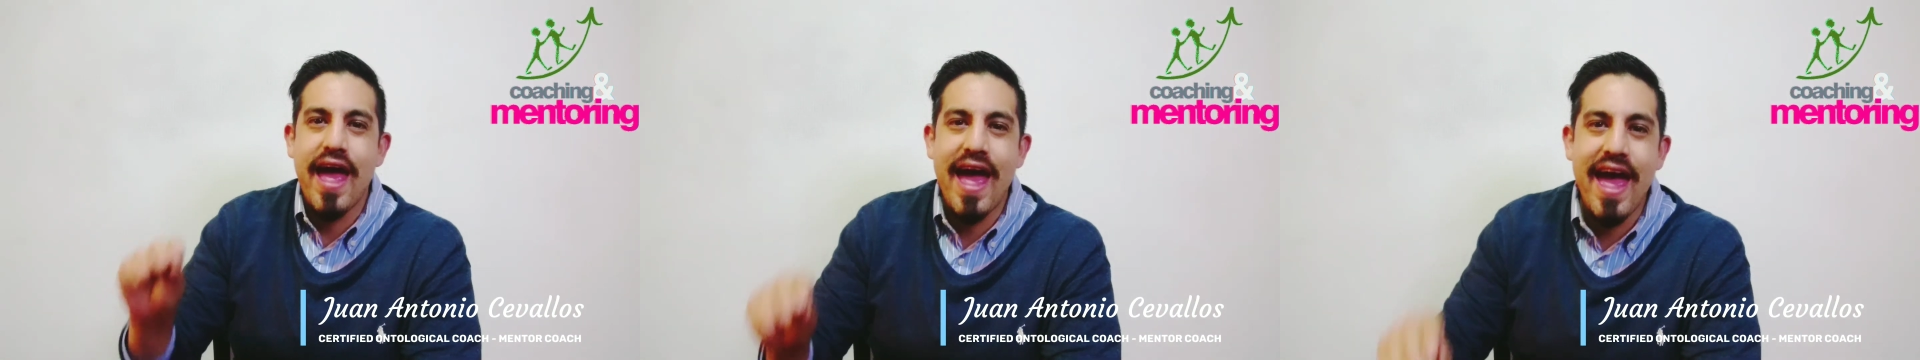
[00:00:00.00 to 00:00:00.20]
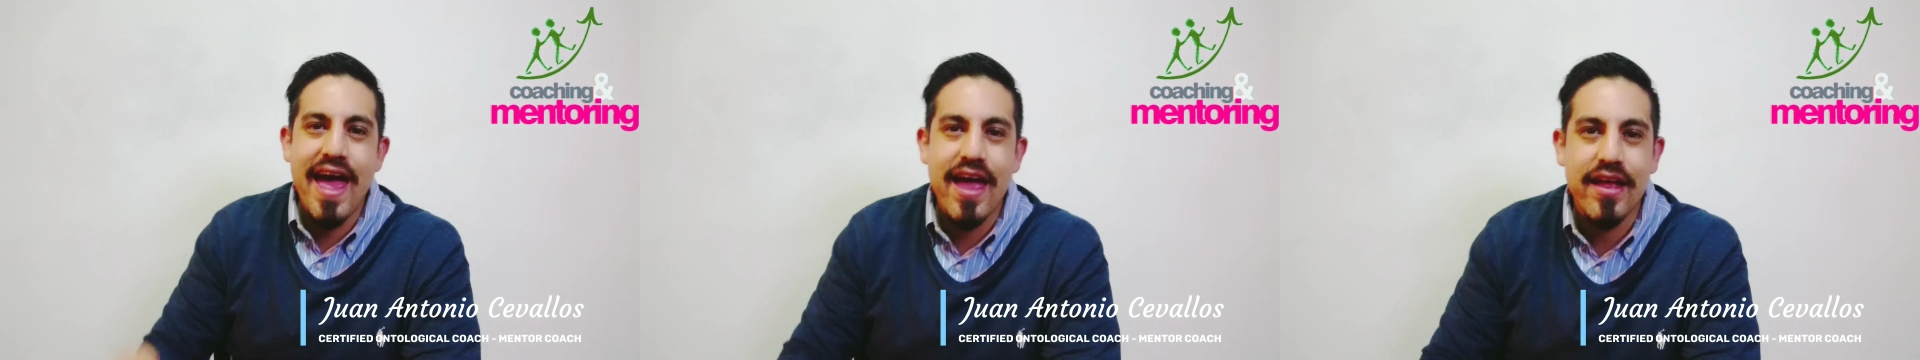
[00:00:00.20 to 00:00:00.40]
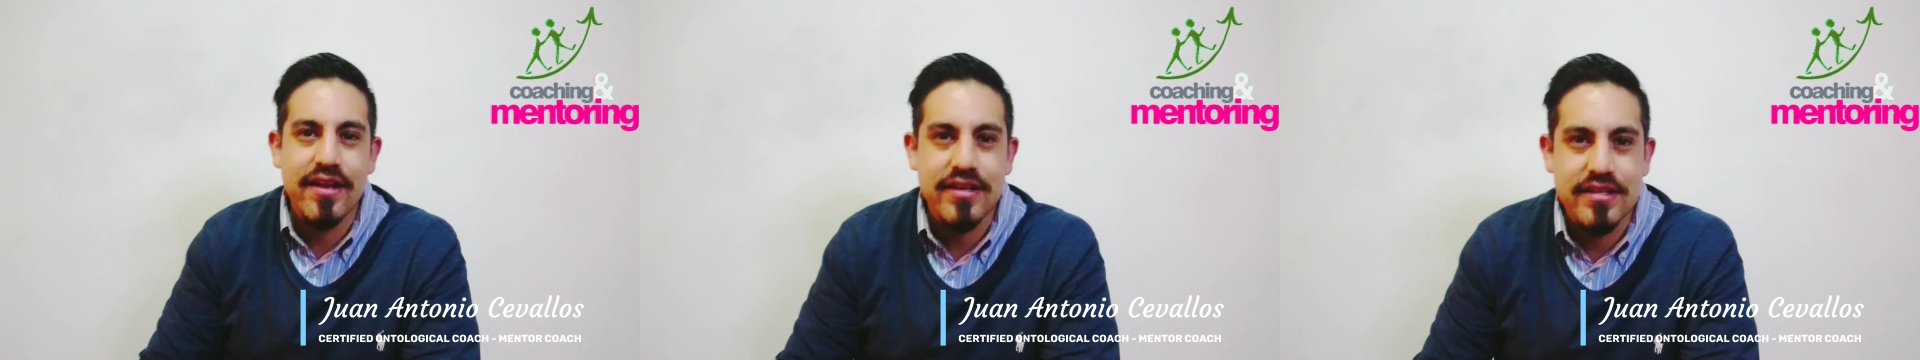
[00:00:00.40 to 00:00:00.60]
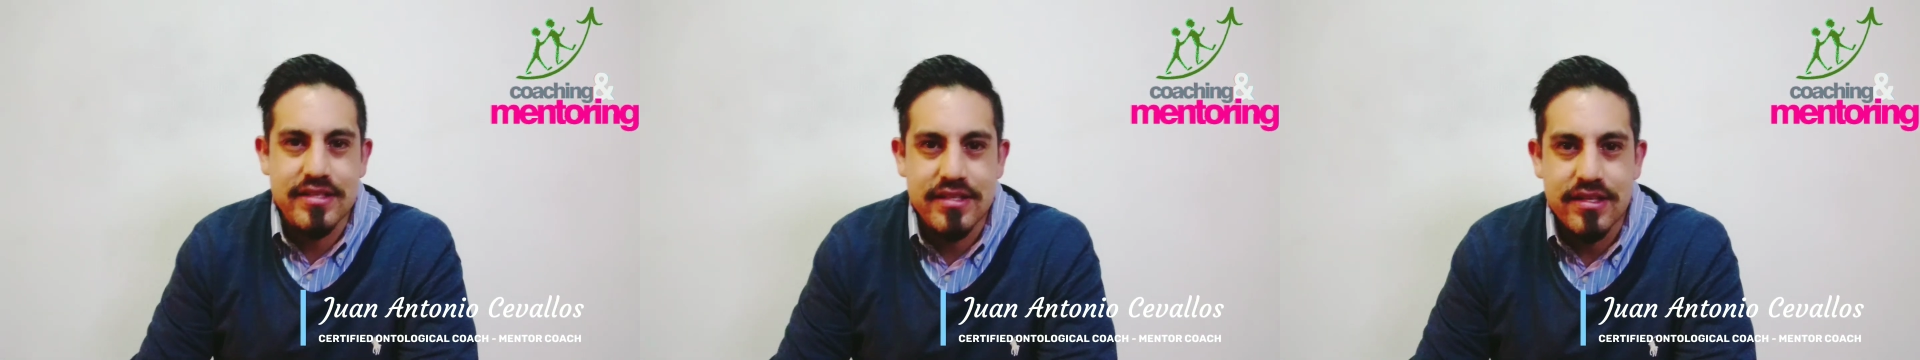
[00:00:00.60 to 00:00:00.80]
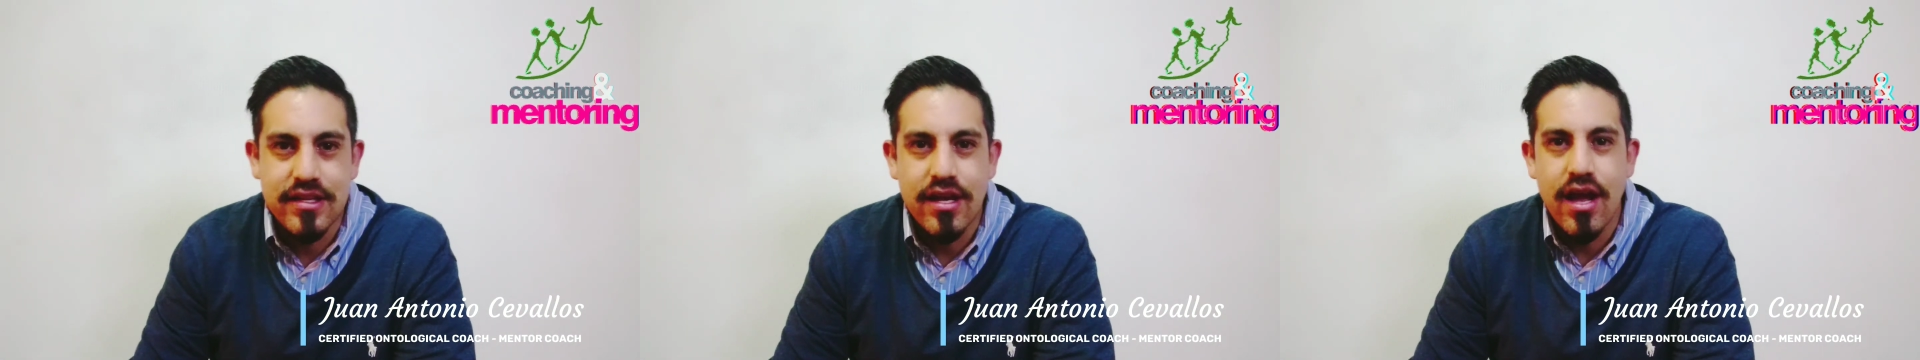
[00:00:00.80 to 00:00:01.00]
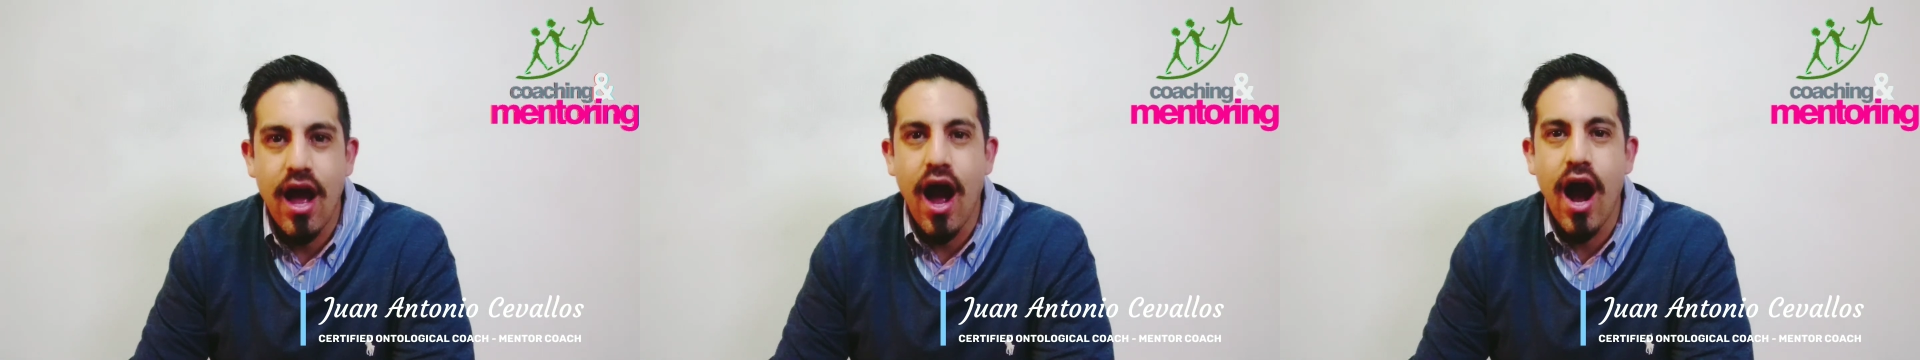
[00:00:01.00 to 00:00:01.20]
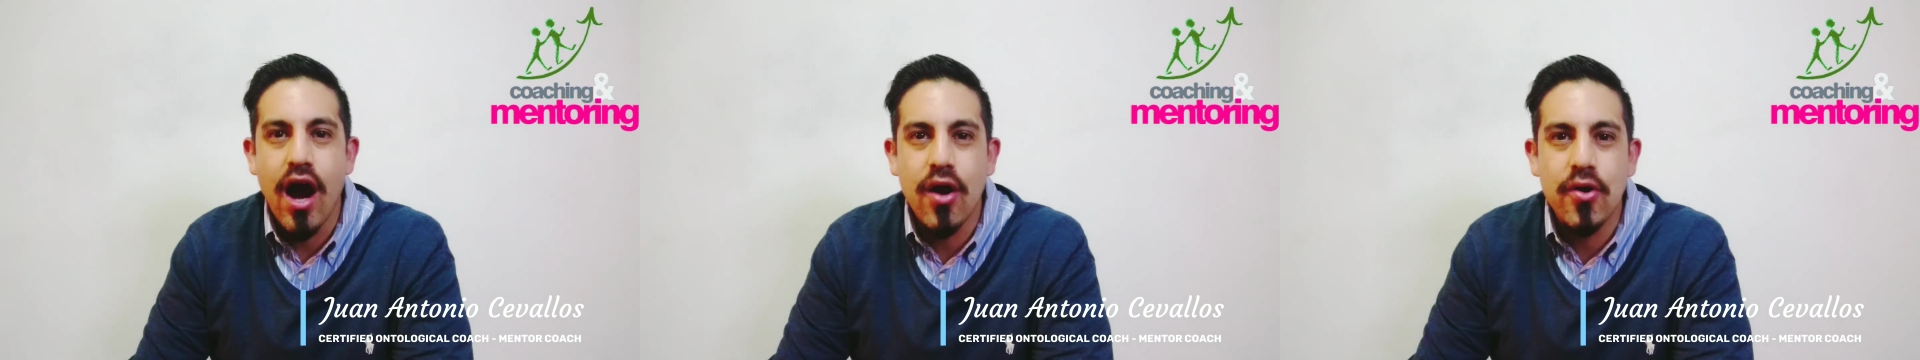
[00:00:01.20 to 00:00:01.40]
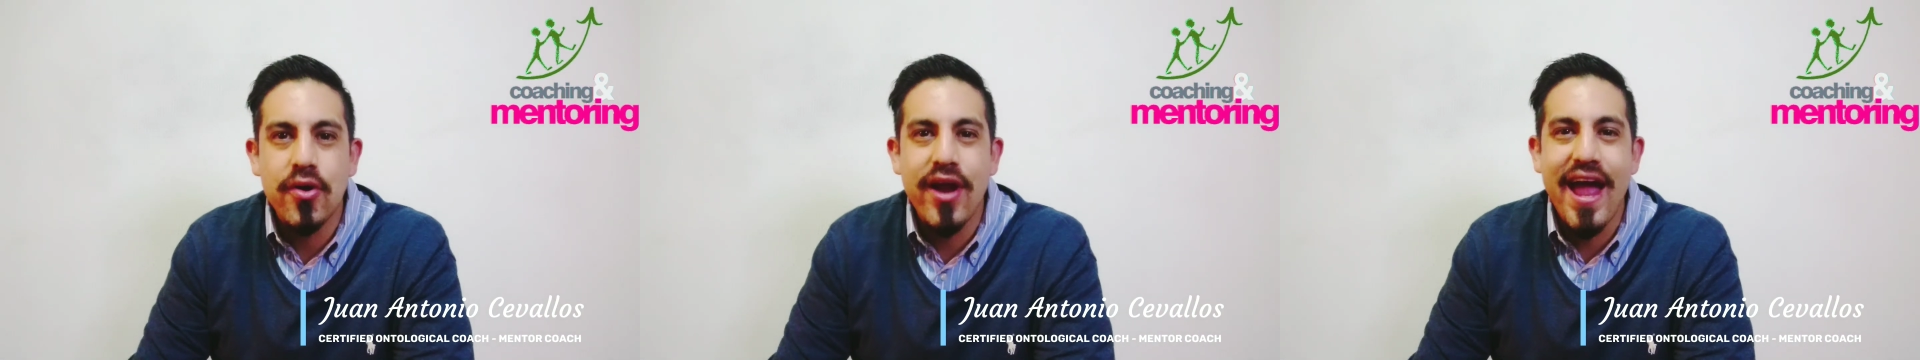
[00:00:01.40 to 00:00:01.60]
and
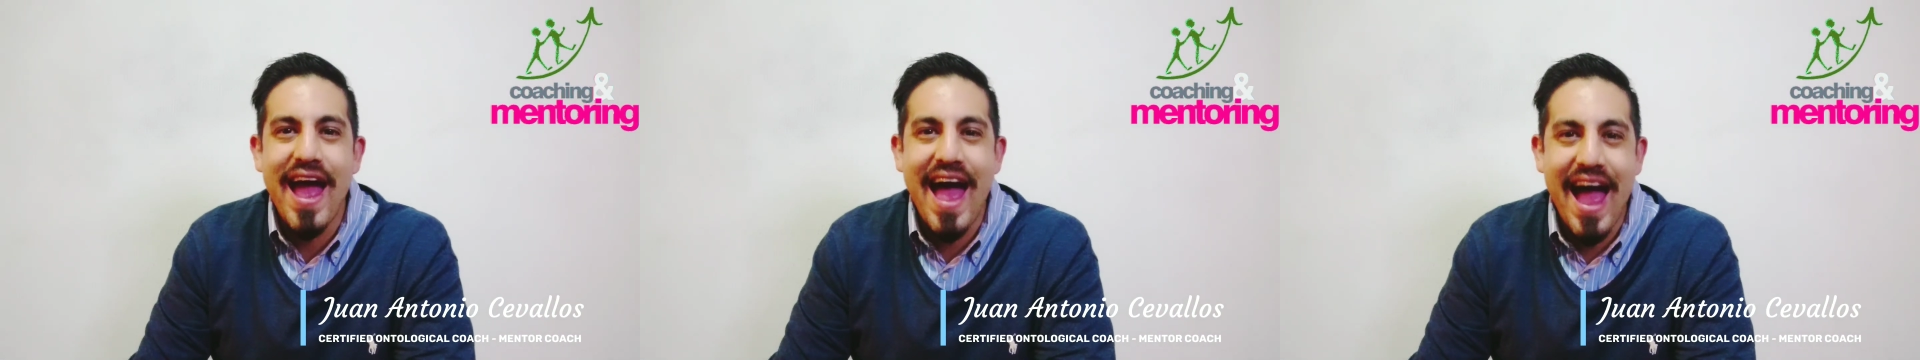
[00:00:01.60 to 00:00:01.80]
our